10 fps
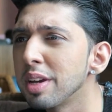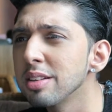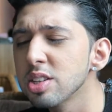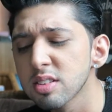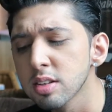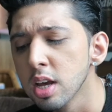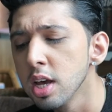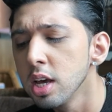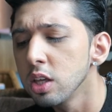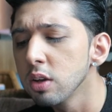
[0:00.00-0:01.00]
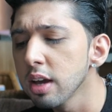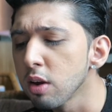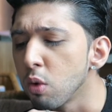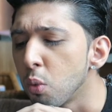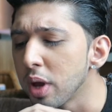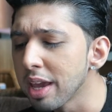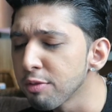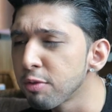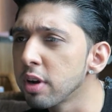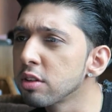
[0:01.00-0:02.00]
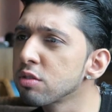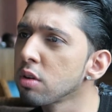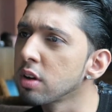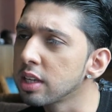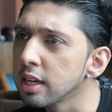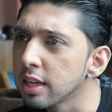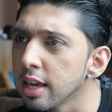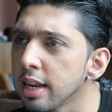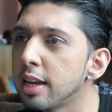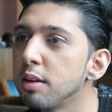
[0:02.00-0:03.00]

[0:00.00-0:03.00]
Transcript: It just, you gotta wait for it to sort of kick in, and it